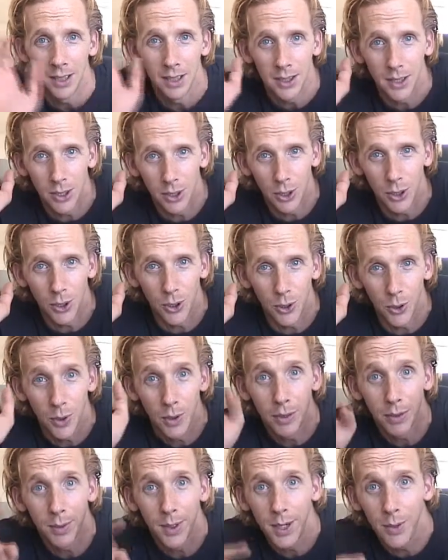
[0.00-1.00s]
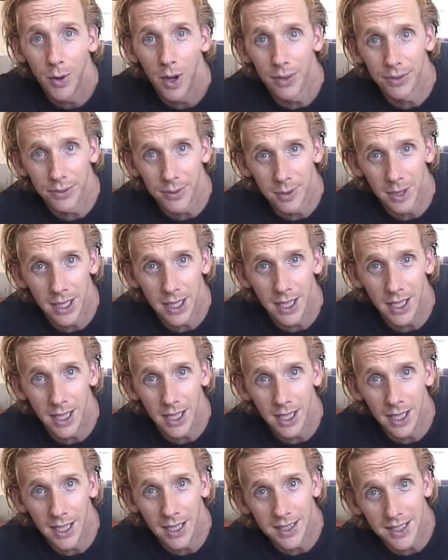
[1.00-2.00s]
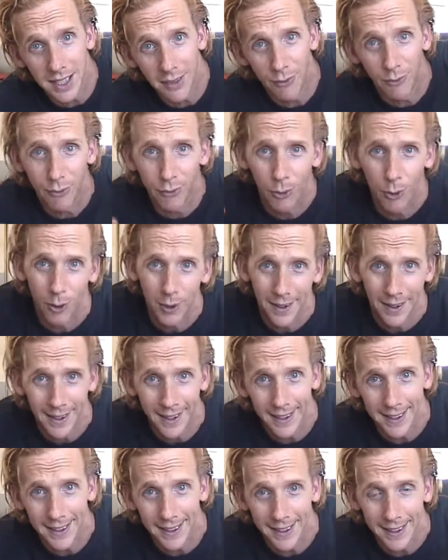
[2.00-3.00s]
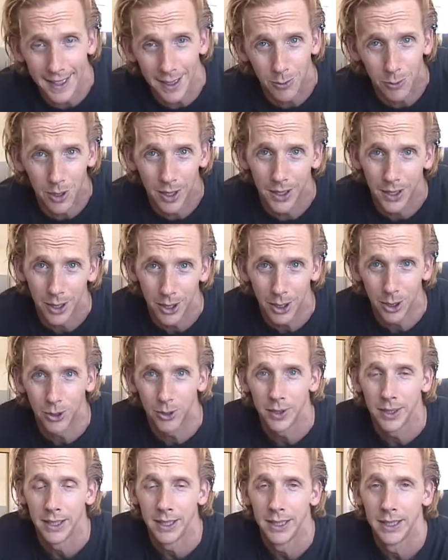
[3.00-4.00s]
You 313-748-810.